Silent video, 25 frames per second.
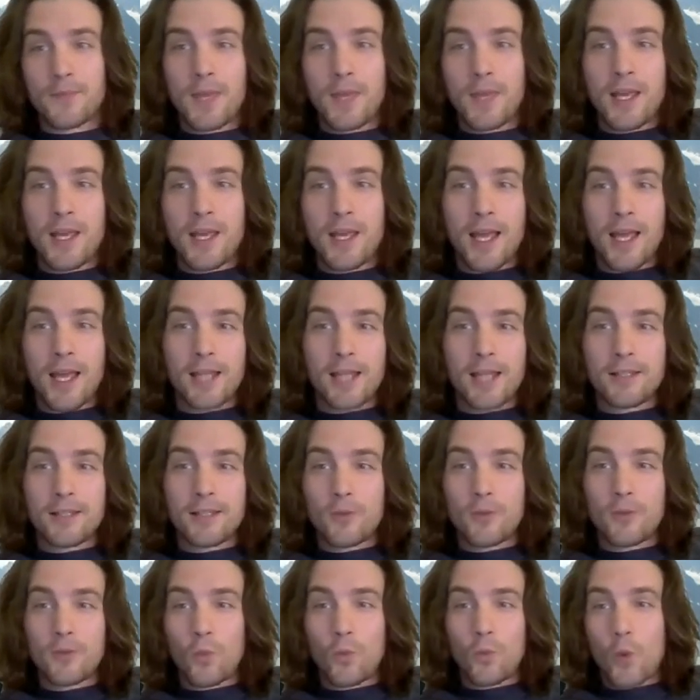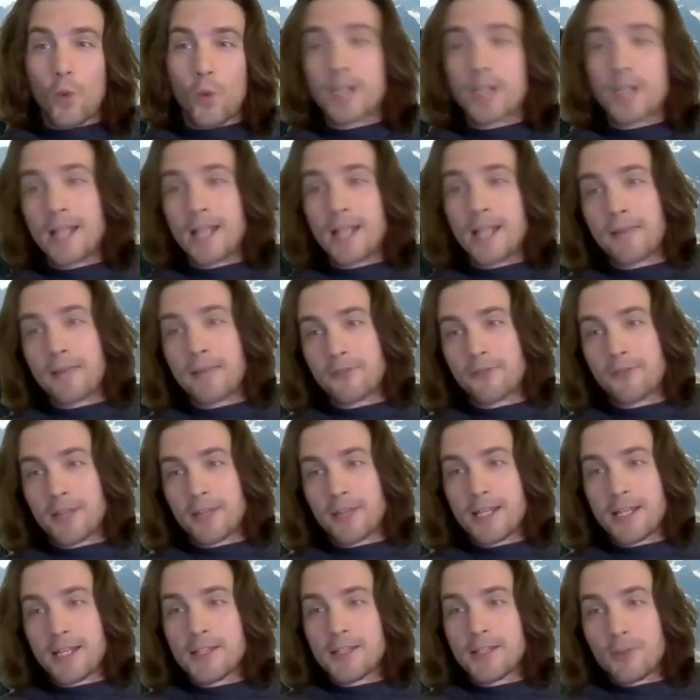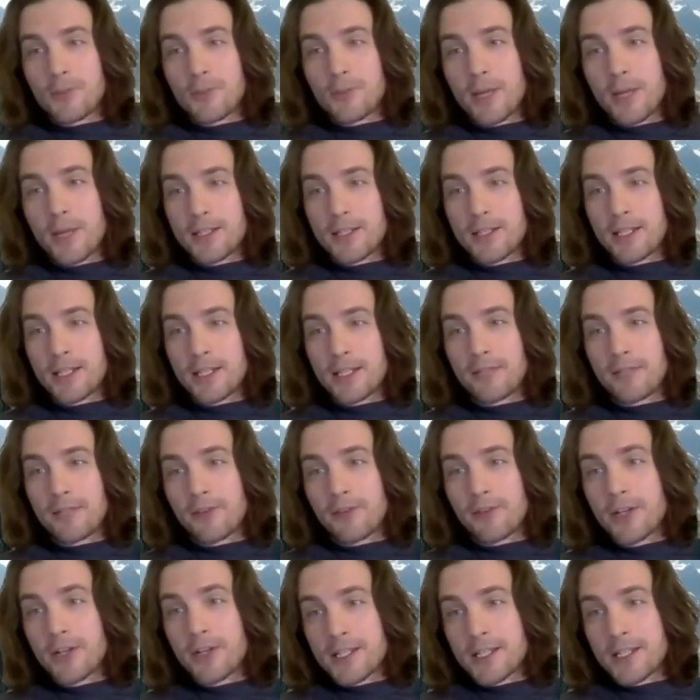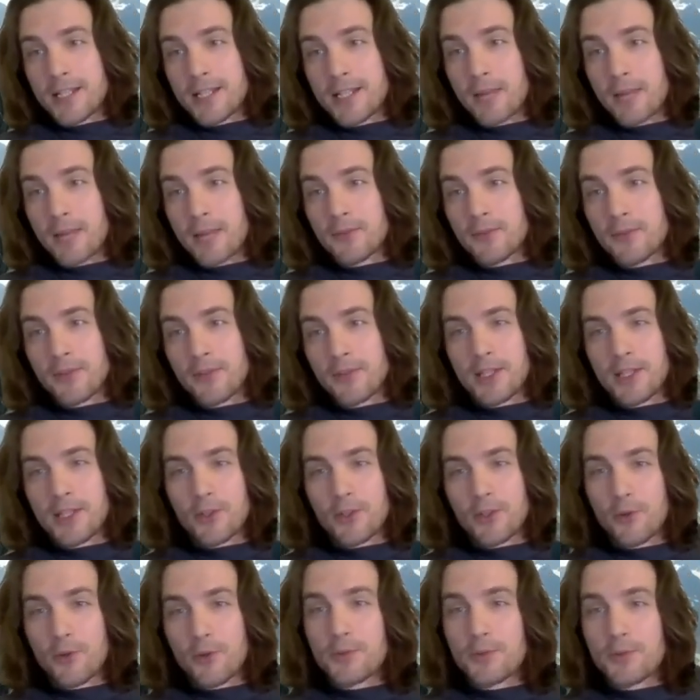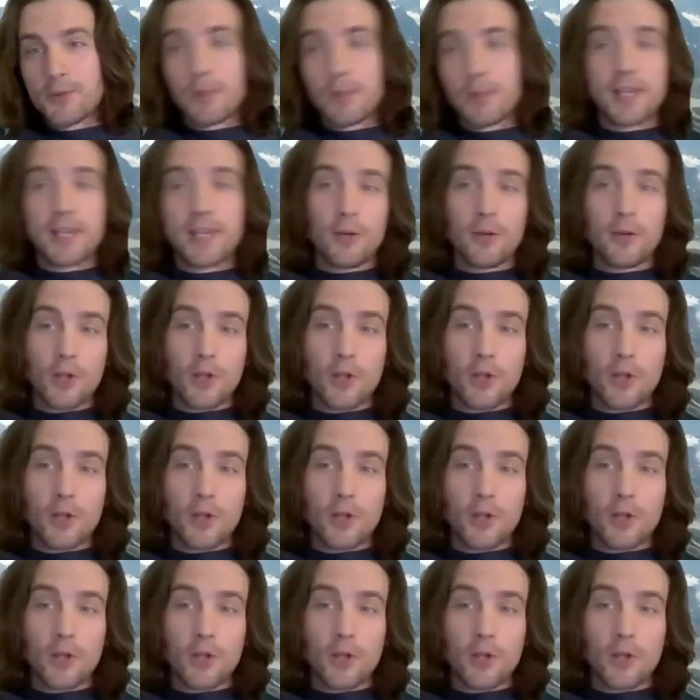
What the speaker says: And one name for these. You might see various names for these groups, but they would call